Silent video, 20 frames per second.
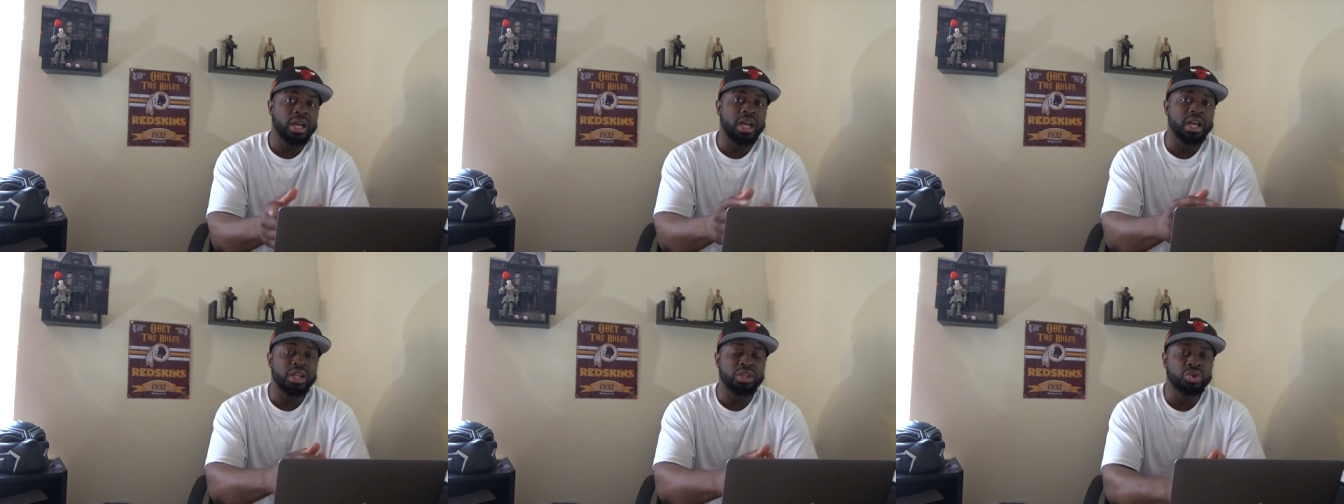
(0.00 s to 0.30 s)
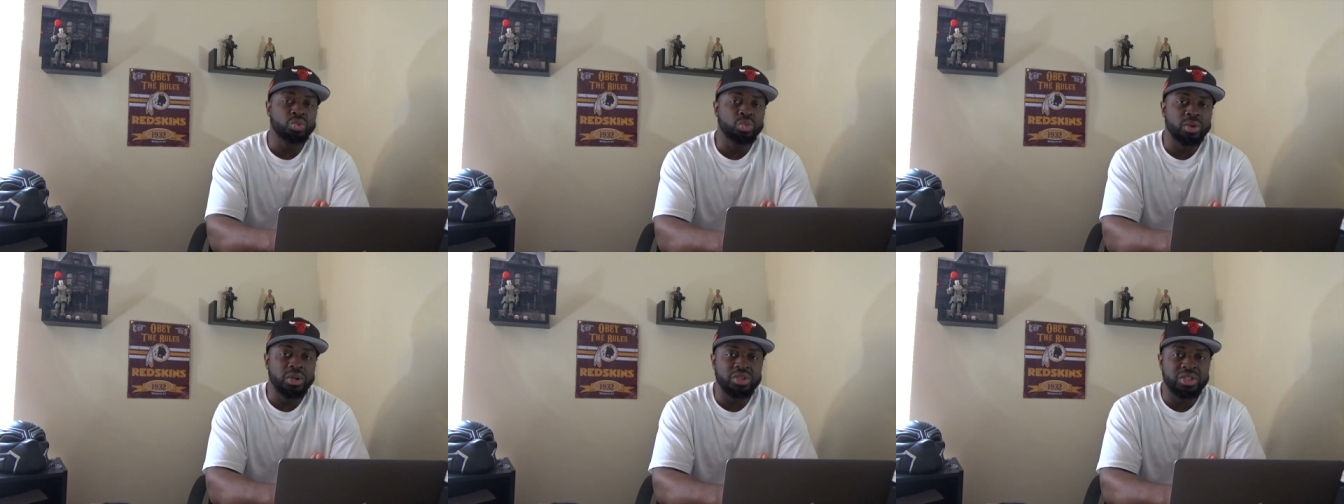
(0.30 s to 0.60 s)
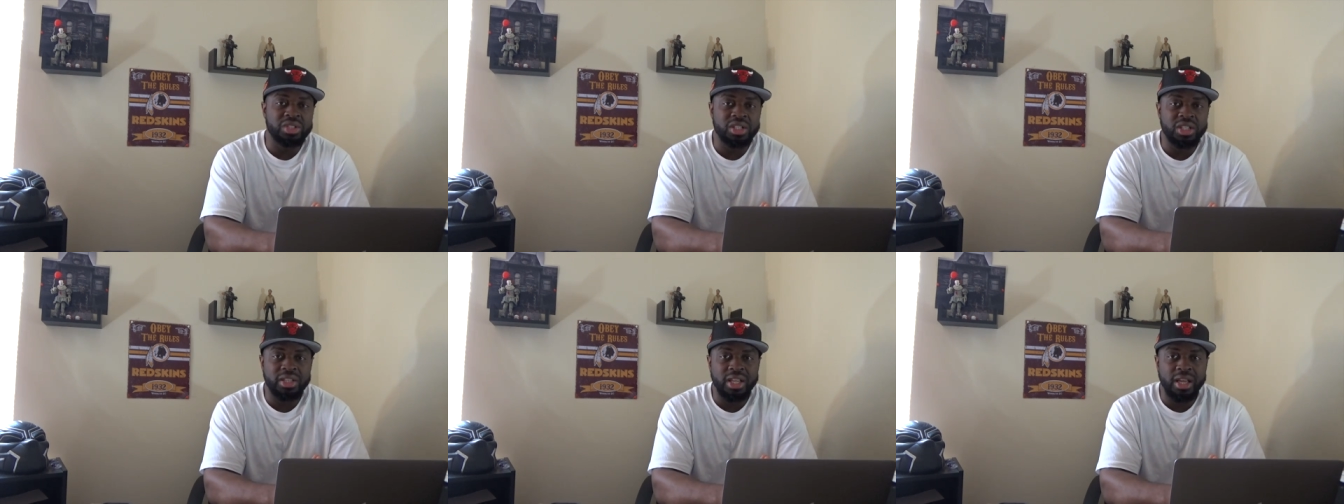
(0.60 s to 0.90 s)
and you will
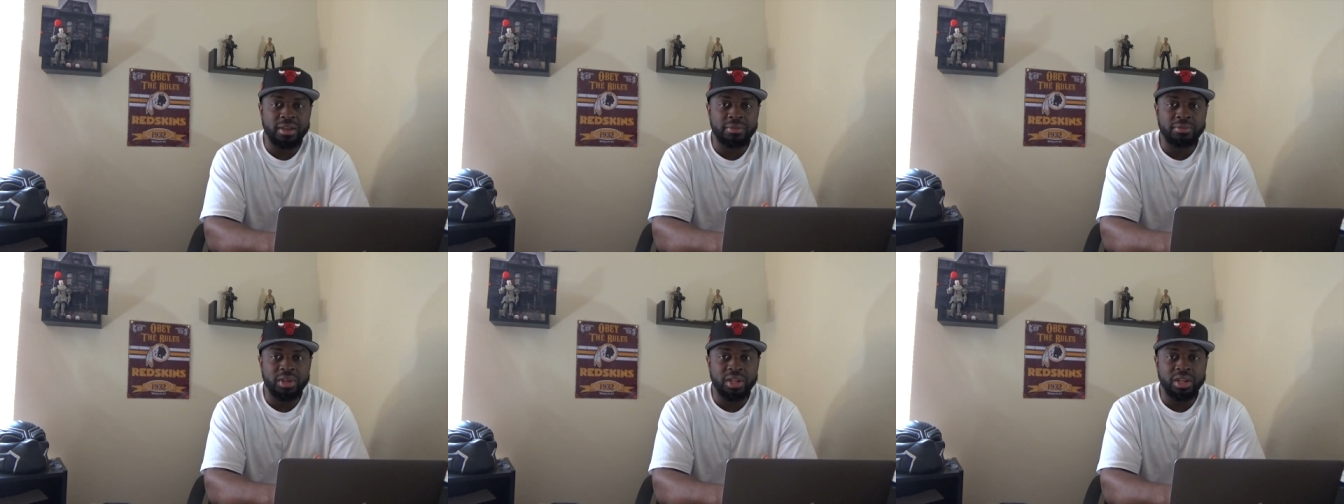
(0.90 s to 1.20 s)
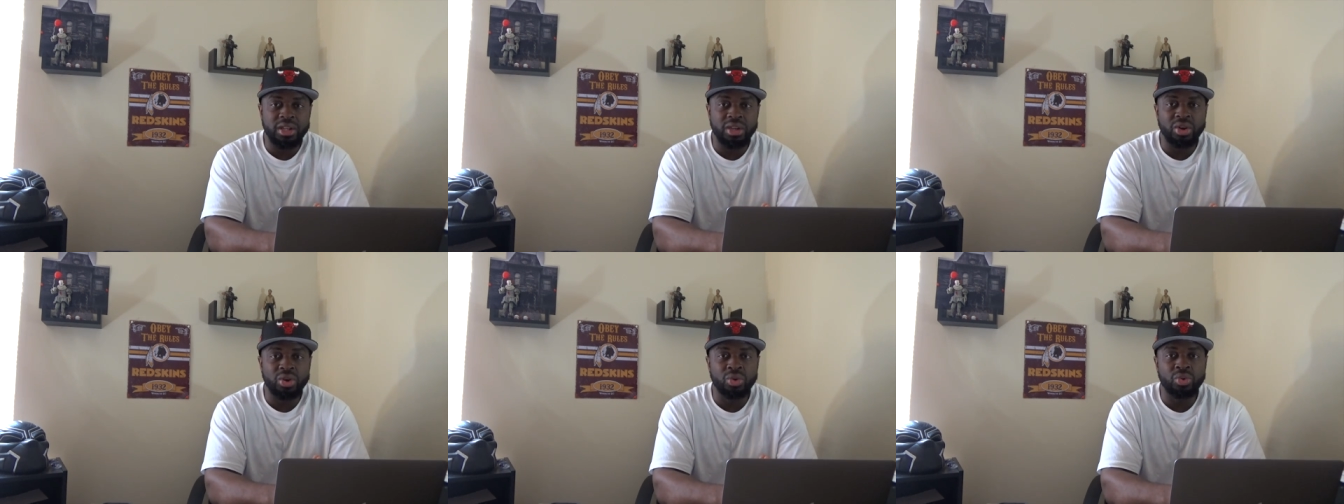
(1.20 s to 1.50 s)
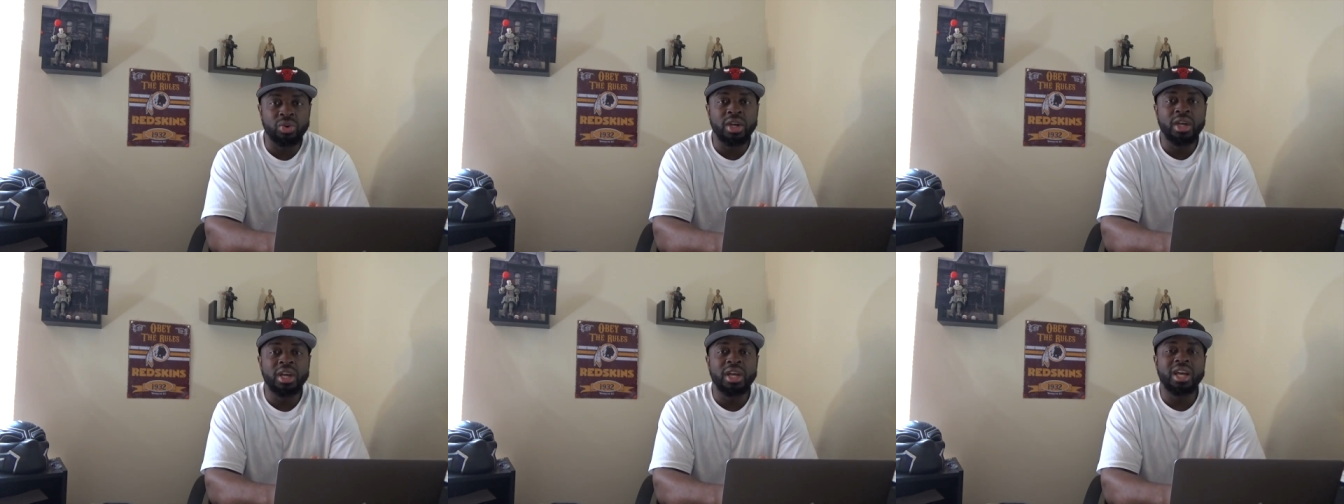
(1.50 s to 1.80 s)
see that video.
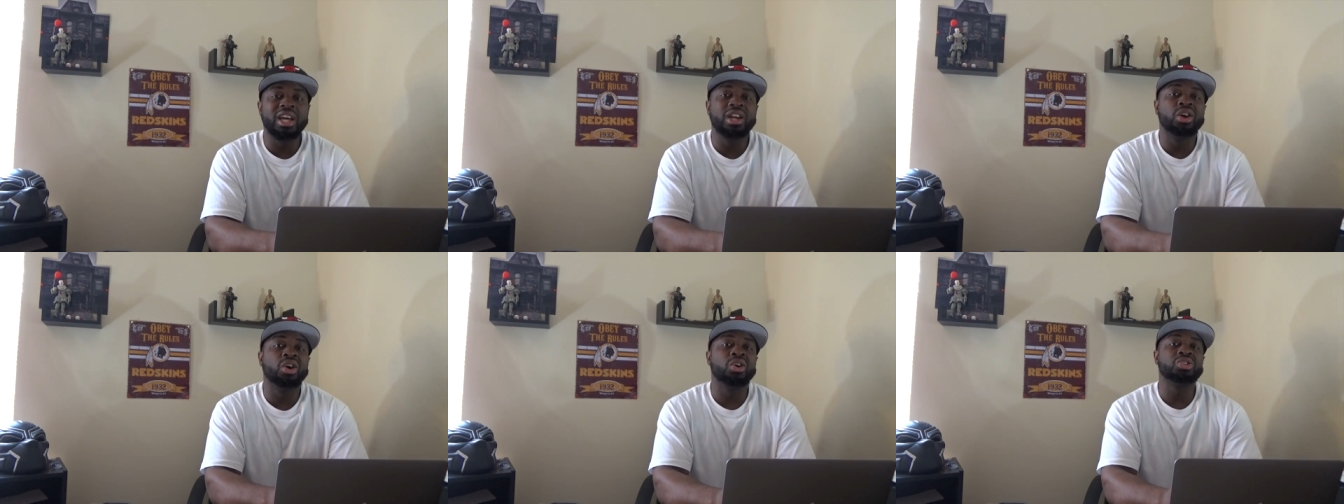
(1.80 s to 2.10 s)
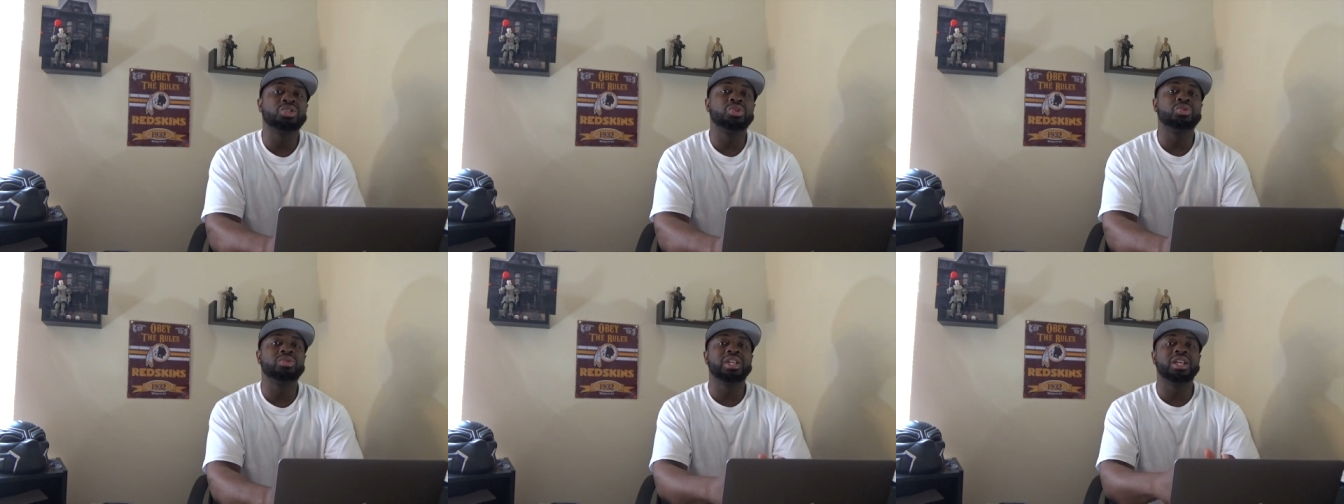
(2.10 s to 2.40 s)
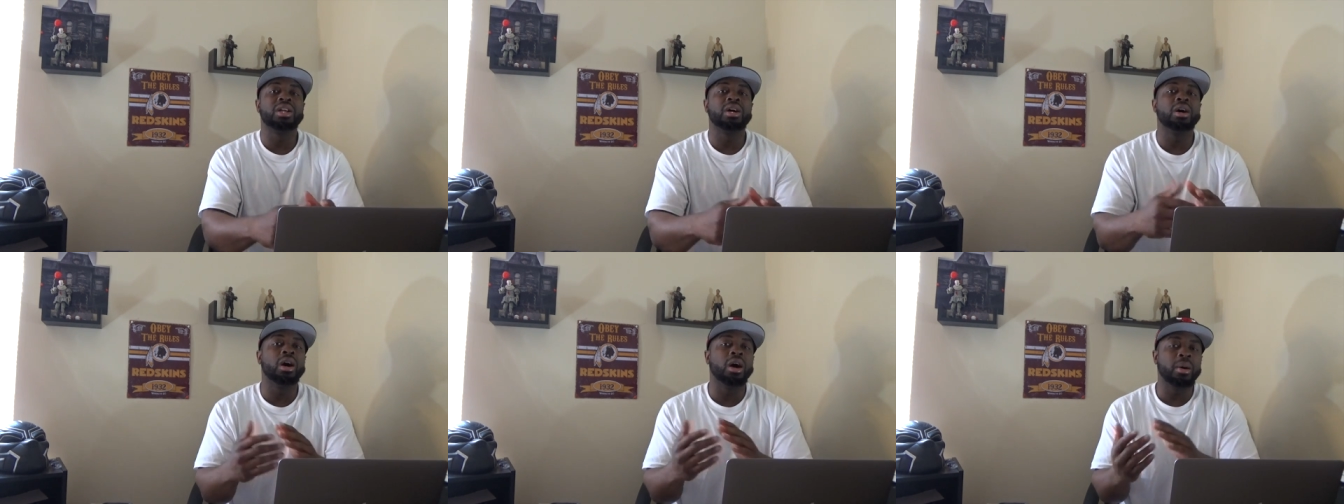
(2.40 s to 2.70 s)
And also
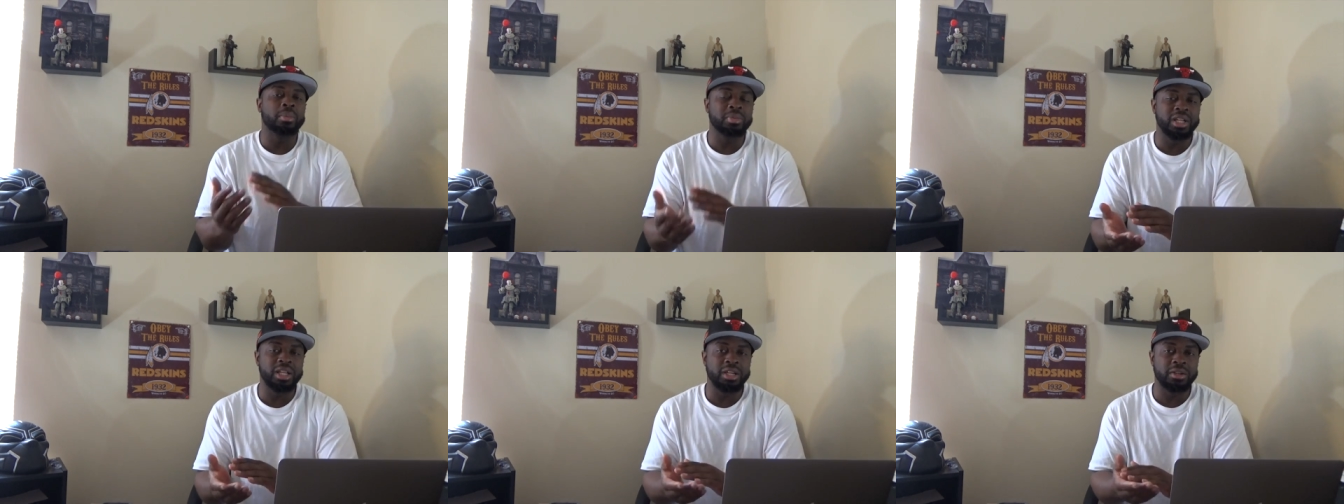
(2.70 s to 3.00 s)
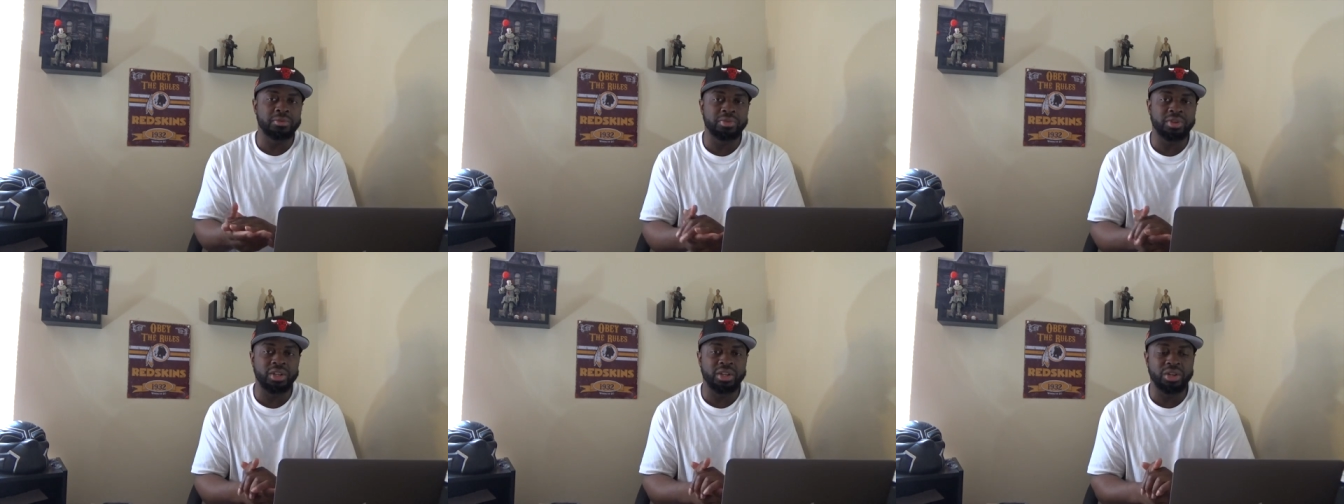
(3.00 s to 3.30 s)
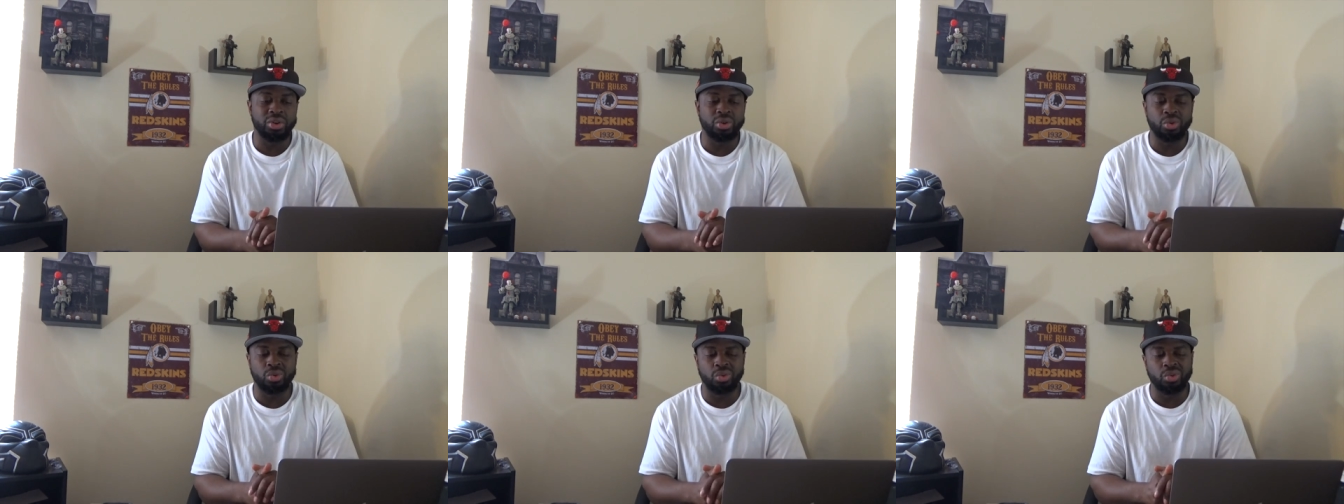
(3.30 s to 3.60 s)
did an updated
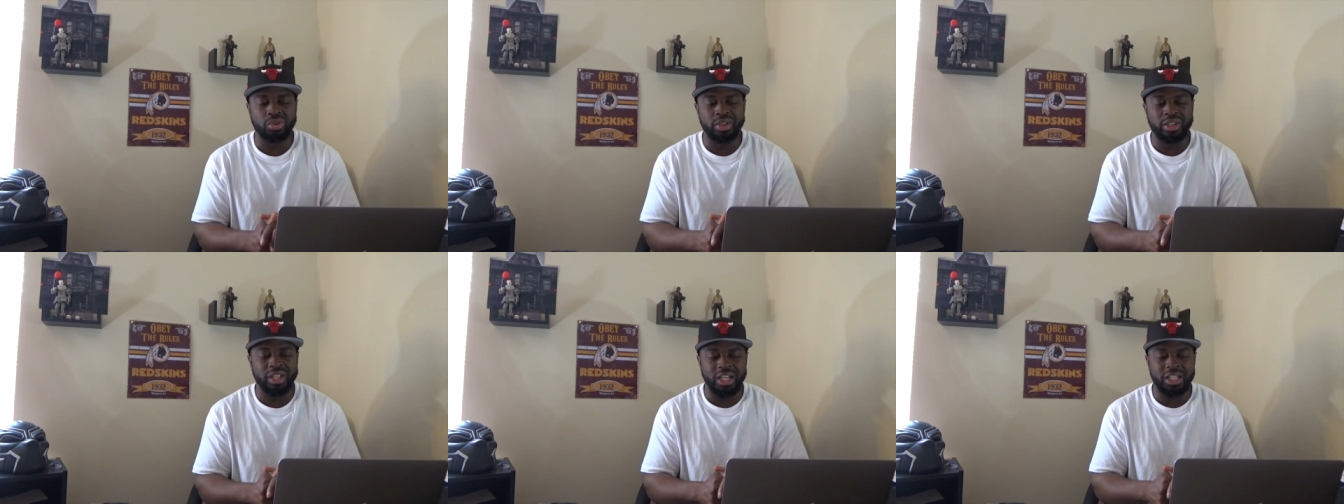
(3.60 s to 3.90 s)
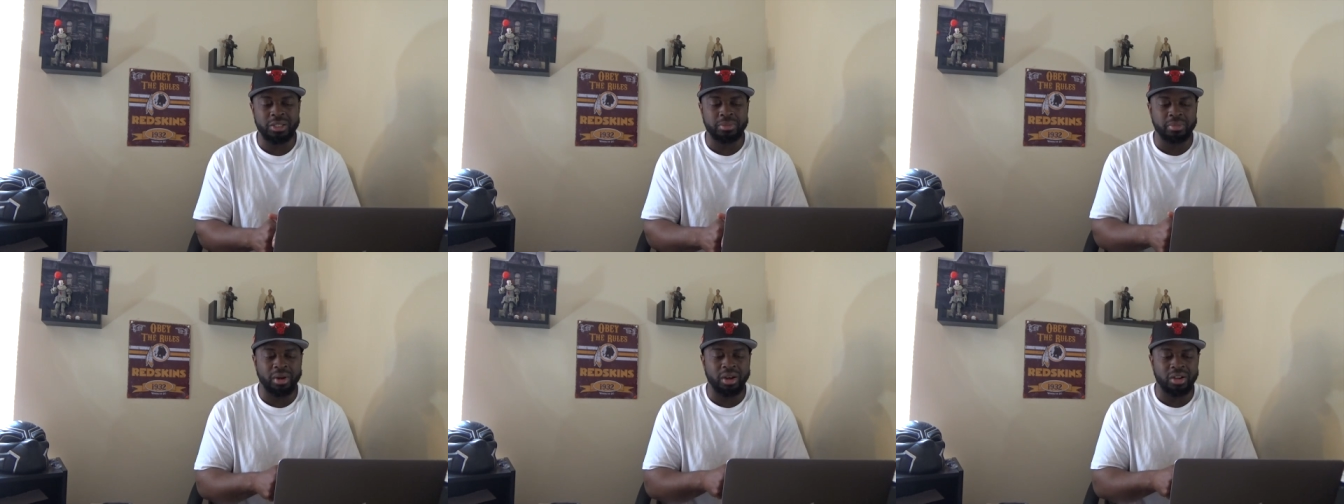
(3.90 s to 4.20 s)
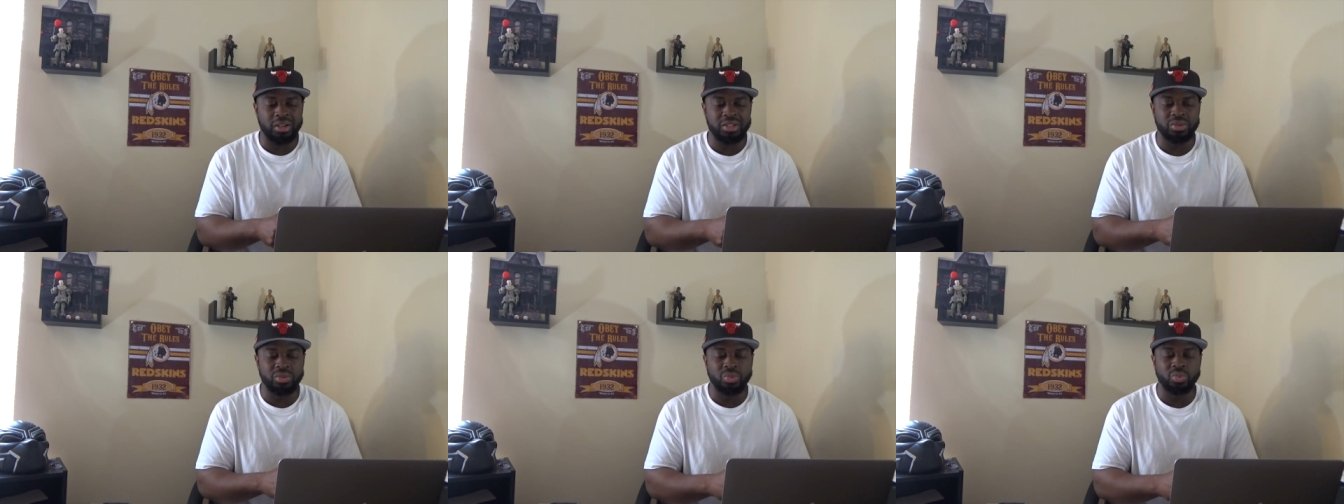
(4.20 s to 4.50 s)
video on the Xbox